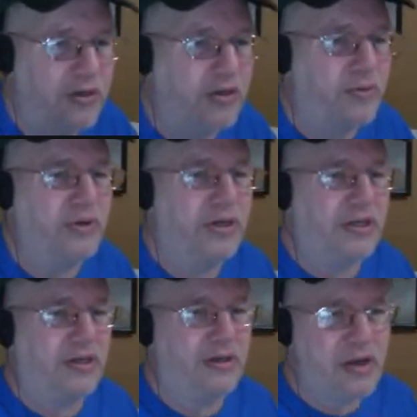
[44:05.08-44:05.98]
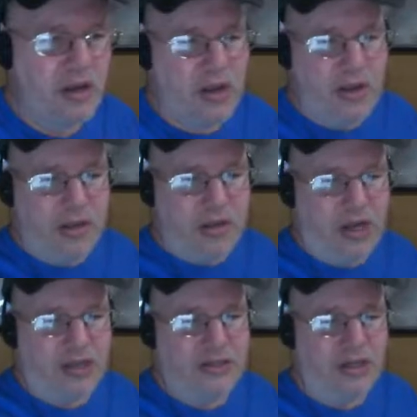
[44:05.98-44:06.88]
you and it can
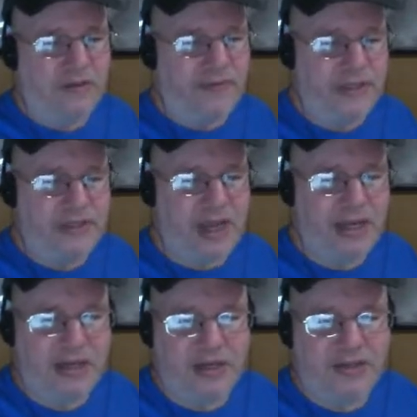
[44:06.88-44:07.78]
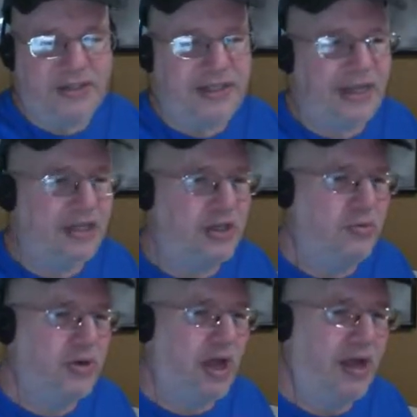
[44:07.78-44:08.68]
cause all of this, I can understand
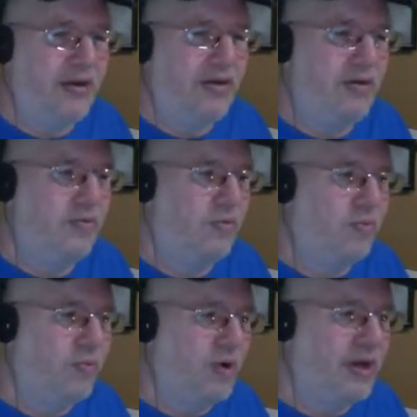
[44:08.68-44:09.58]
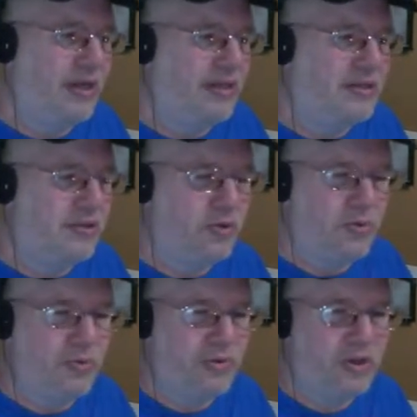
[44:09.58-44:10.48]
you not wanting
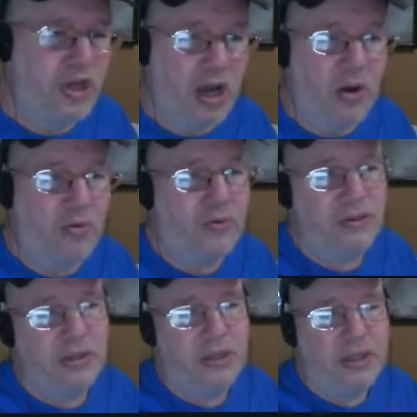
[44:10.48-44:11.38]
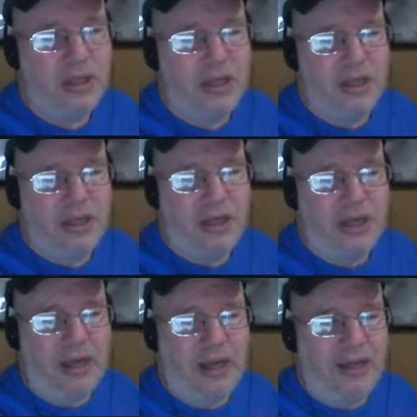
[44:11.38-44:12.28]
to go.
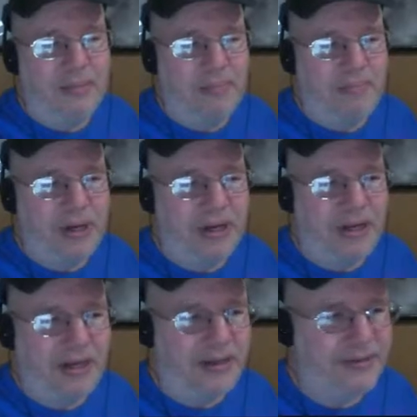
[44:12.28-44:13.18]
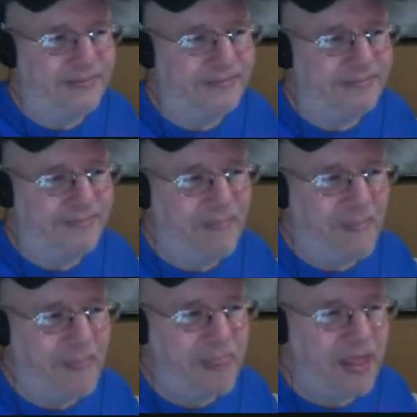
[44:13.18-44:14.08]
Mm-hmm. But
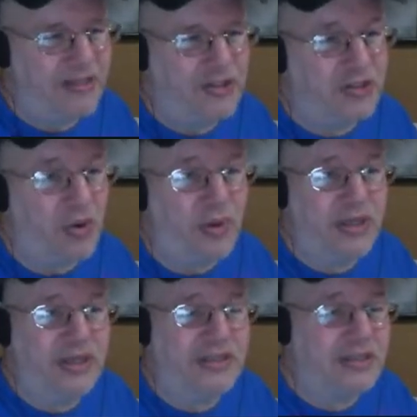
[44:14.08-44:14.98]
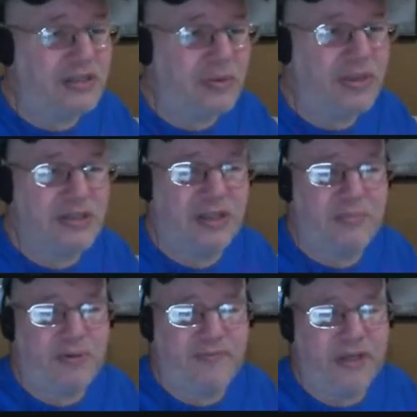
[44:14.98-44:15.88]
it's so
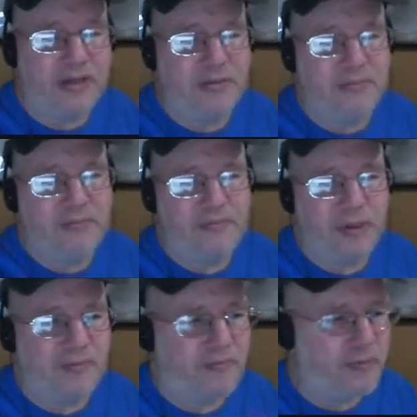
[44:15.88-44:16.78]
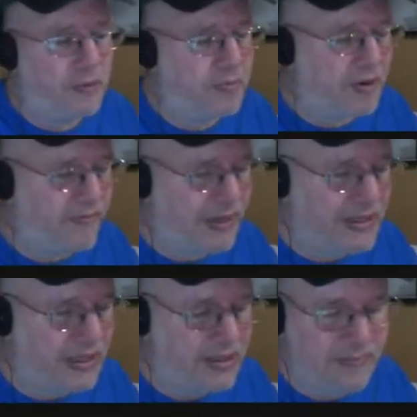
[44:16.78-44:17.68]
easily prevented.
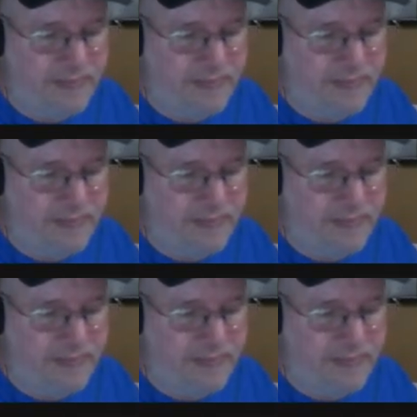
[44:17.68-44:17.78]
Prevented.